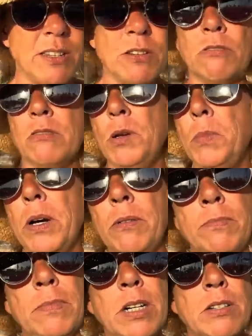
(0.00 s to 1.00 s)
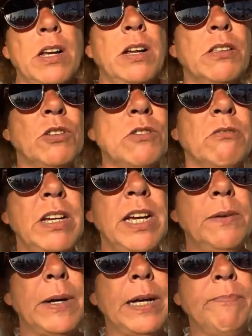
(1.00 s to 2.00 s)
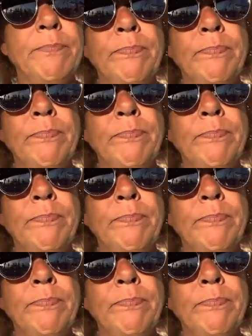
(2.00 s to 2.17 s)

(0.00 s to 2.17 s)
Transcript: story, but I'll tell you the story anyway.